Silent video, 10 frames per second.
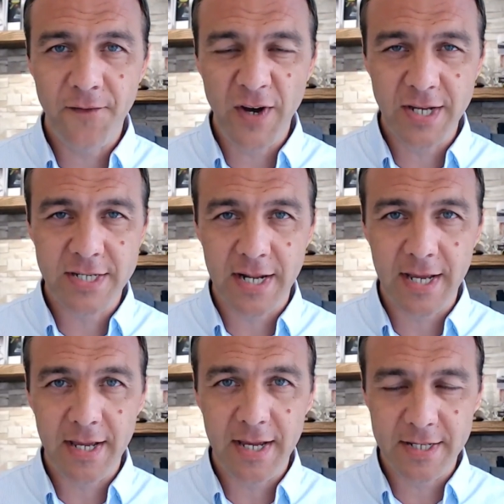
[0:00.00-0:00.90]

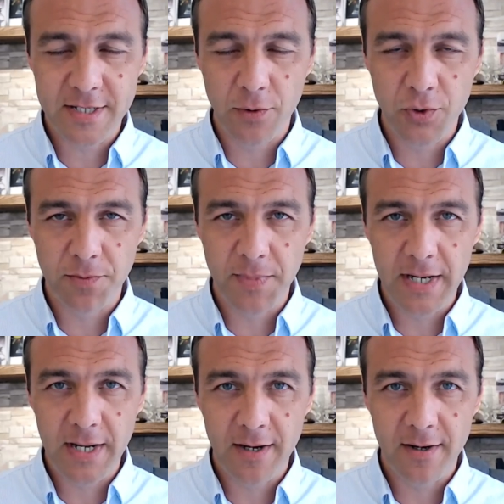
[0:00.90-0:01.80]
Firstly, it's social
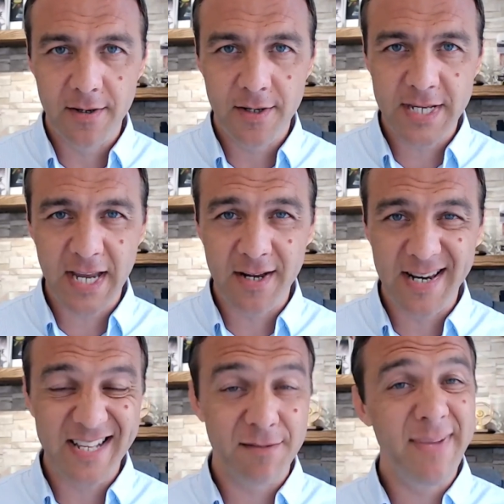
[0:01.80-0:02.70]
media.
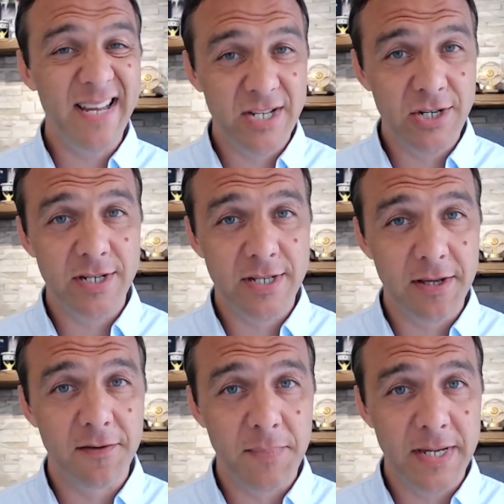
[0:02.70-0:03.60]
Secondly, it's messages
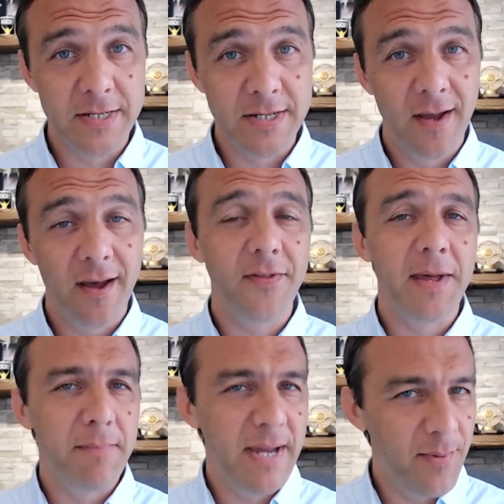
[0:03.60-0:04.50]
that they've missed. And
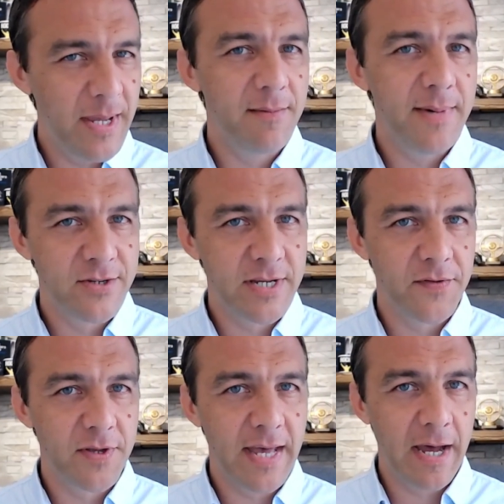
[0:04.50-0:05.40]
then maybe emails
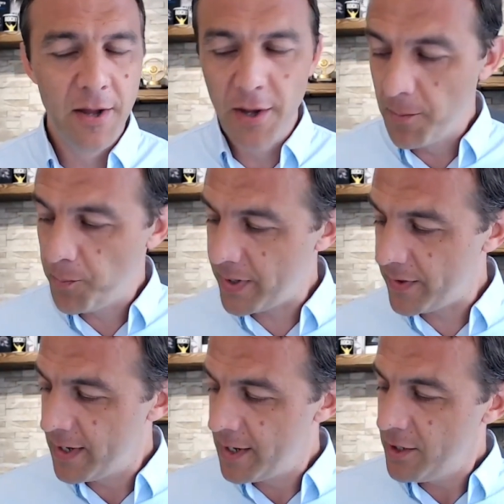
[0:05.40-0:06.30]
after that.
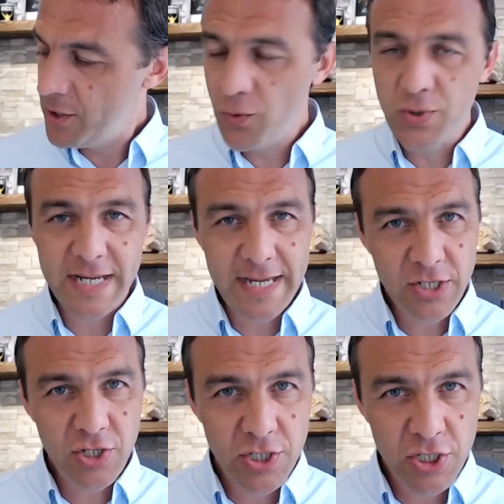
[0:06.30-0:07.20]
But usually
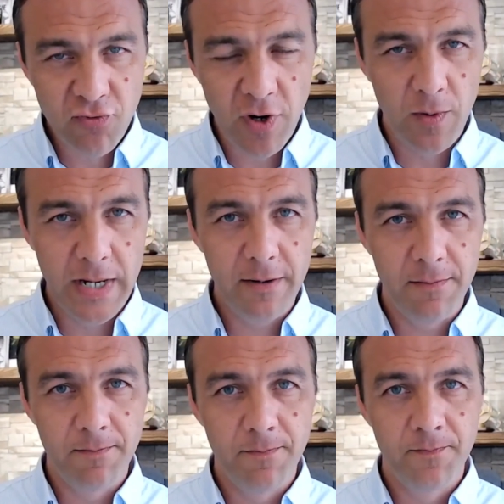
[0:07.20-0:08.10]
it's just scrolling,
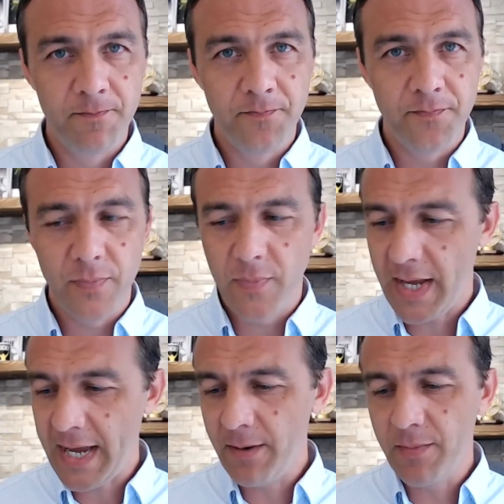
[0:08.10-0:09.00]

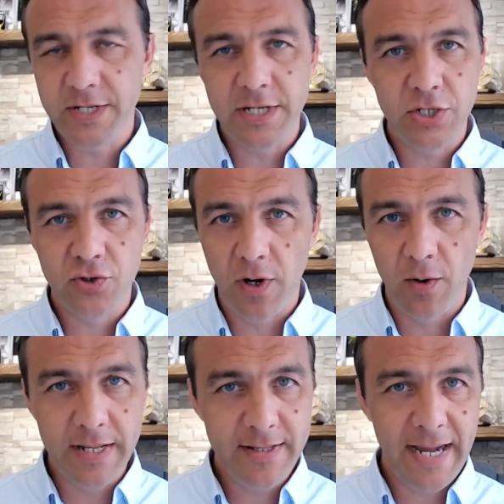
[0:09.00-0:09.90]
aimlessly
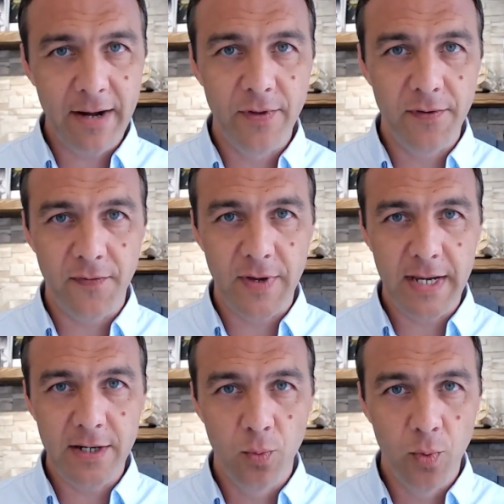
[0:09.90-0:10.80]
scrolling down the
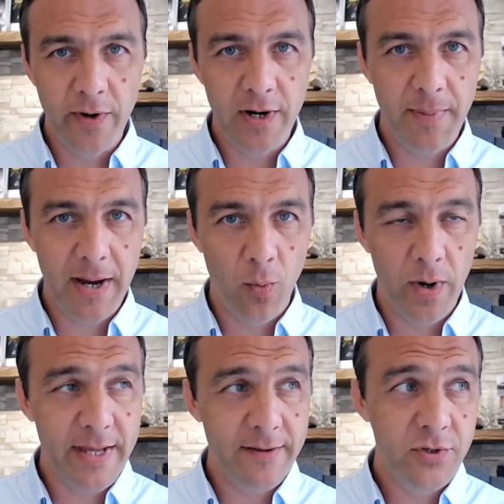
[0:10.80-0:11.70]
feed, worrying about
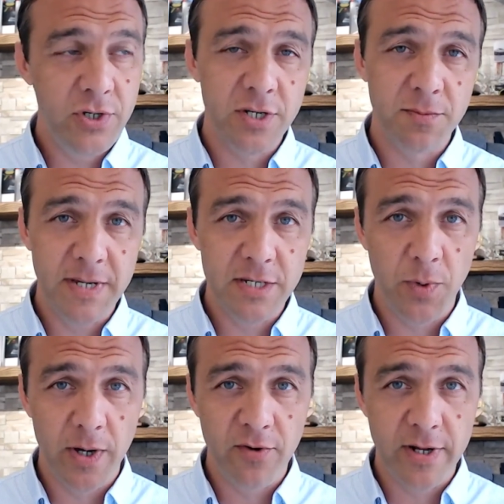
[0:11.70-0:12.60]
what they've just missed
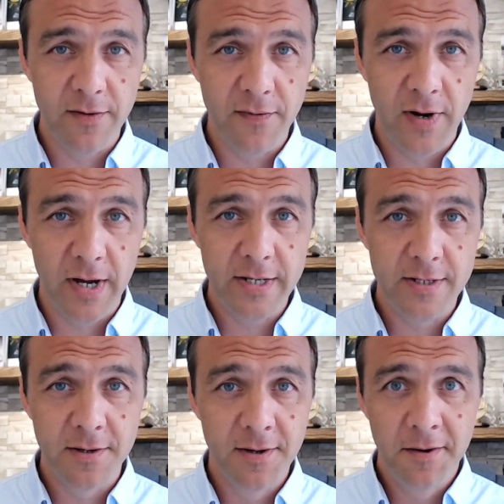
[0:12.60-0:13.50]
while they're on the flight.